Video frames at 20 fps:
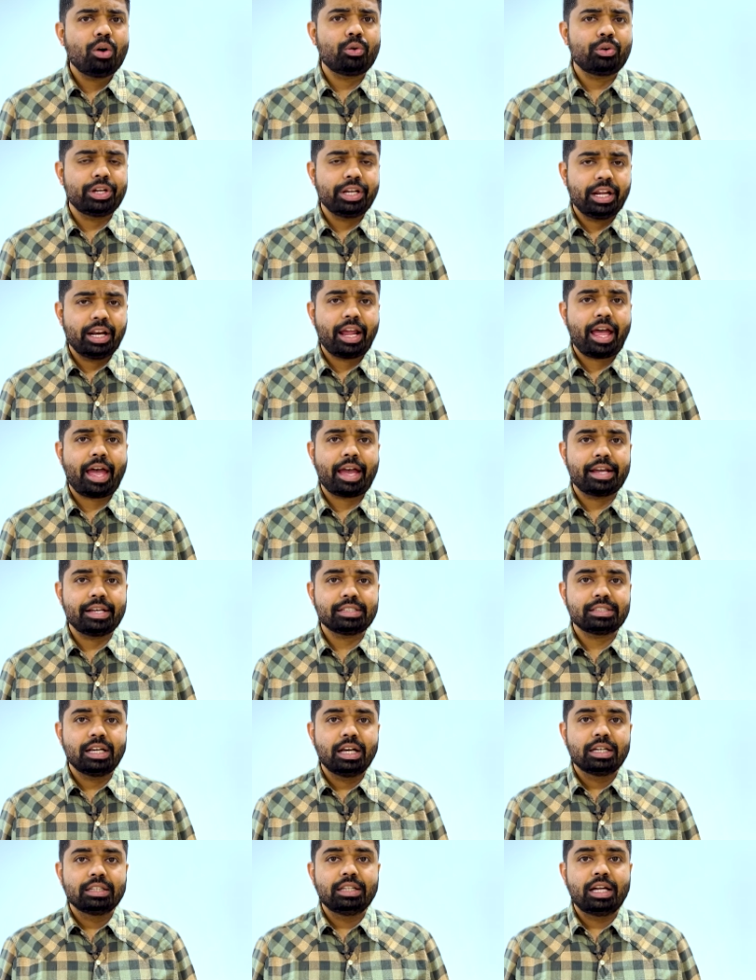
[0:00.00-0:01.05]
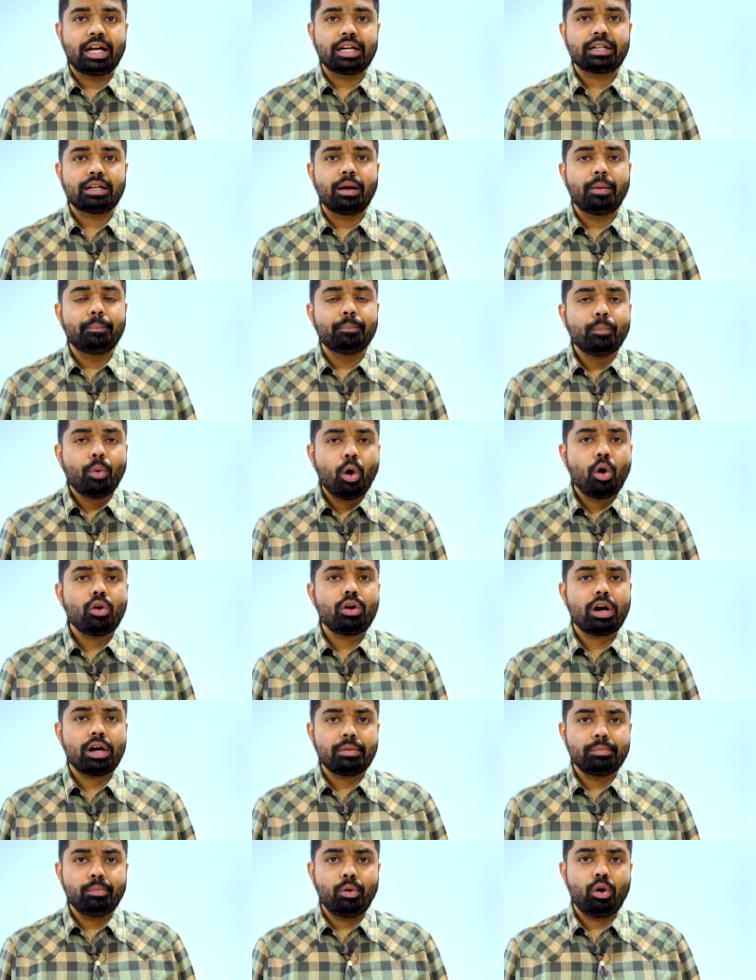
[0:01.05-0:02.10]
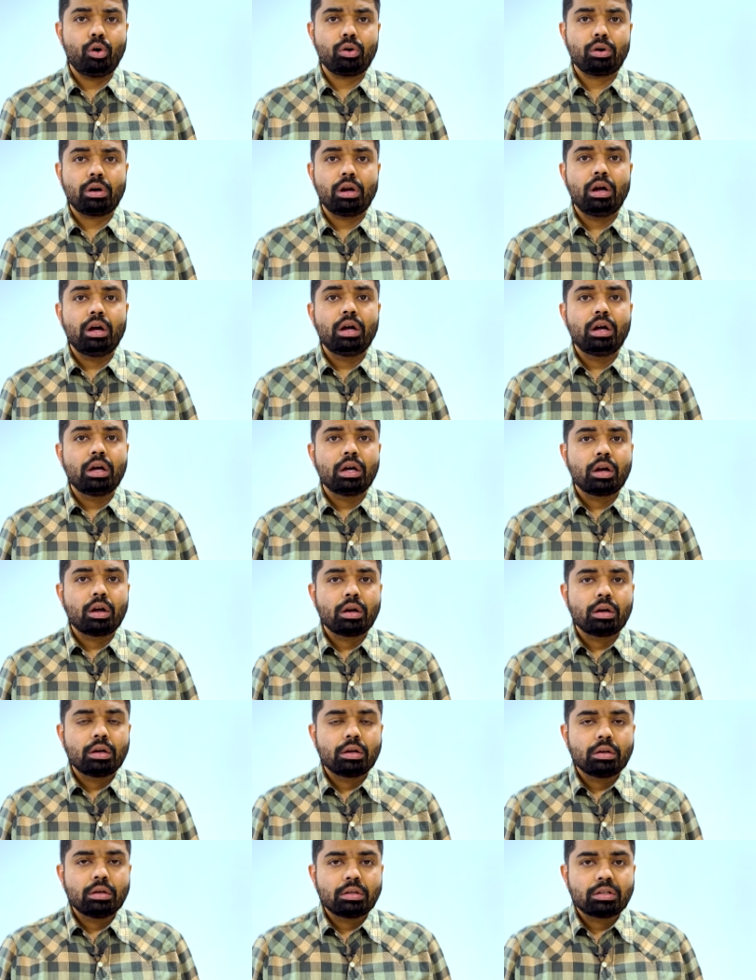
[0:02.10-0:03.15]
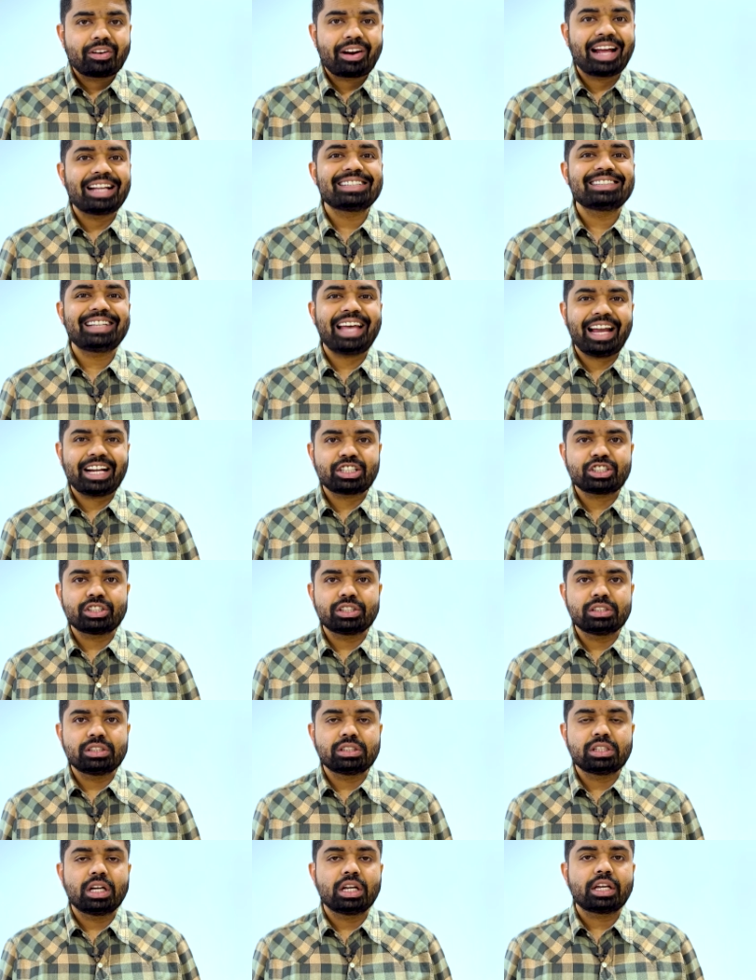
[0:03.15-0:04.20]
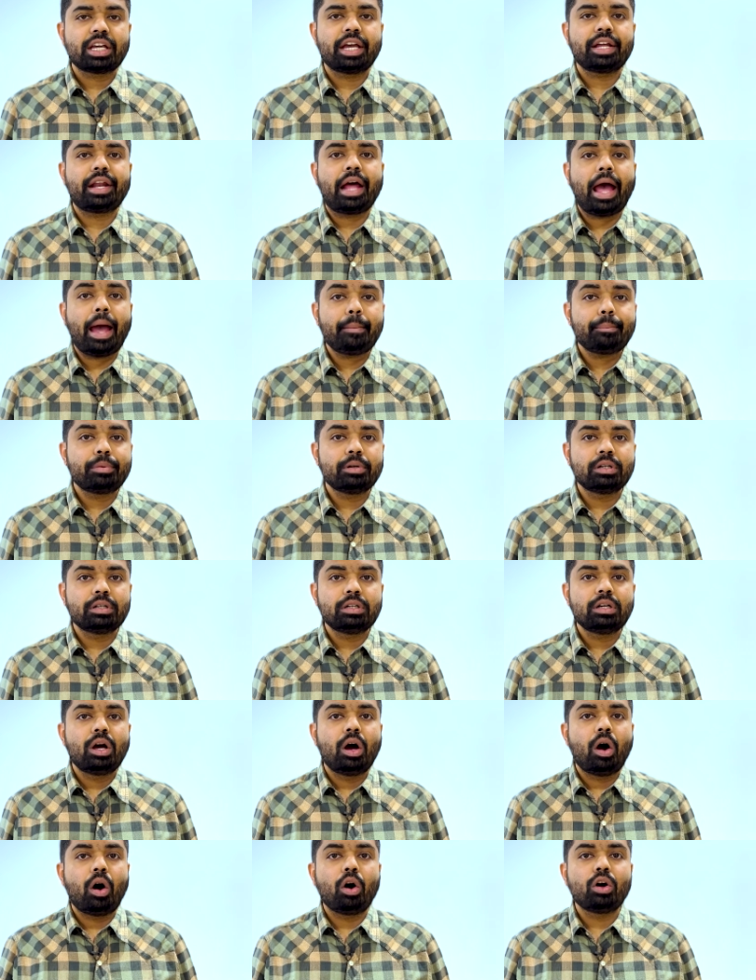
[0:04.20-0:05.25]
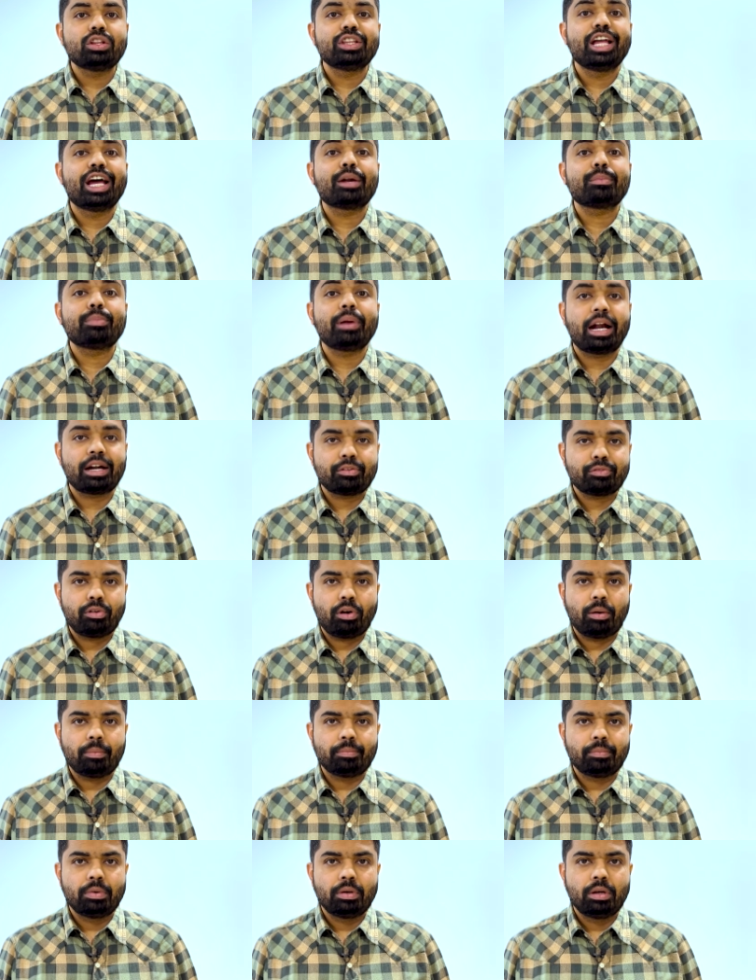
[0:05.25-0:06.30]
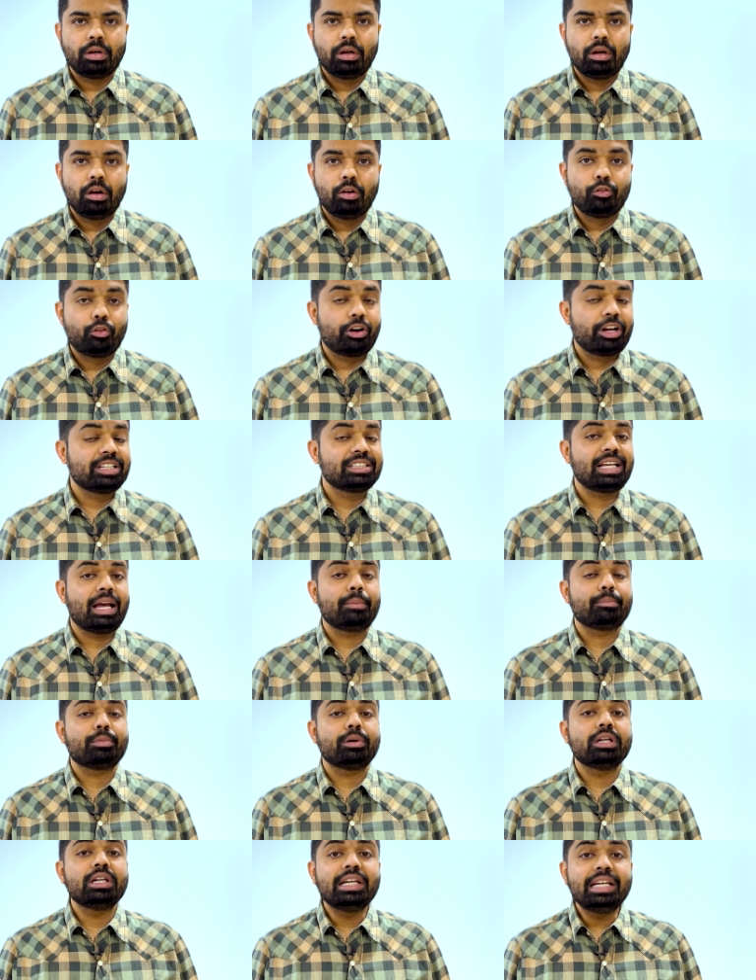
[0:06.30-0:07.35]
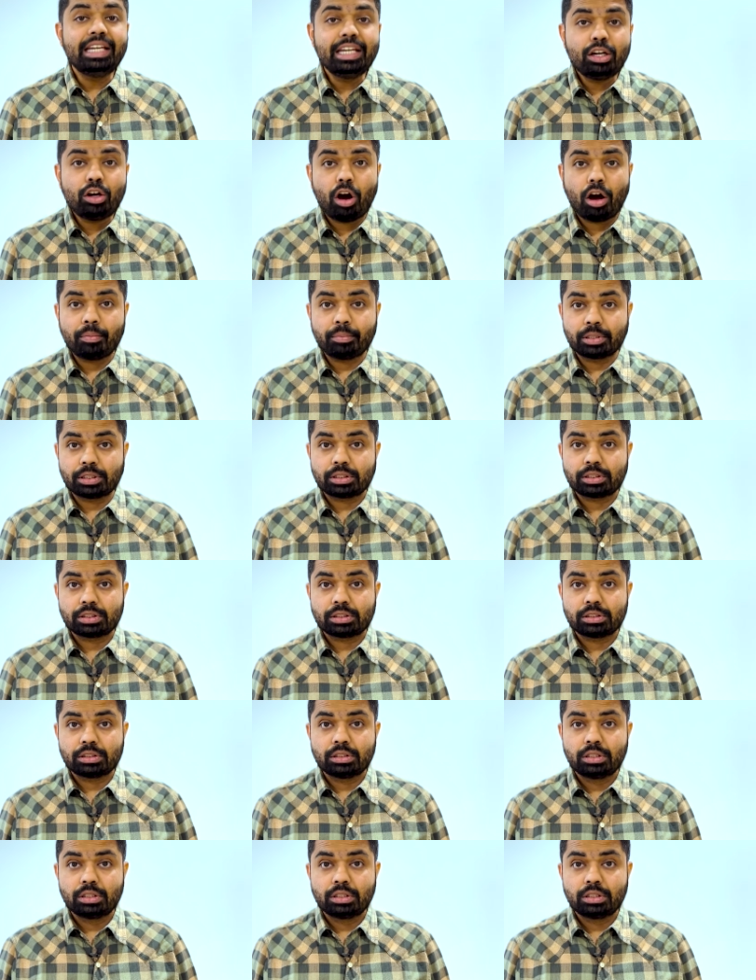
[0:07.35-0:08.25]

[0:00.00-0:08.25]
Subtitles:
realize that more and more transactions can happen on their platform. For example, e-commerce.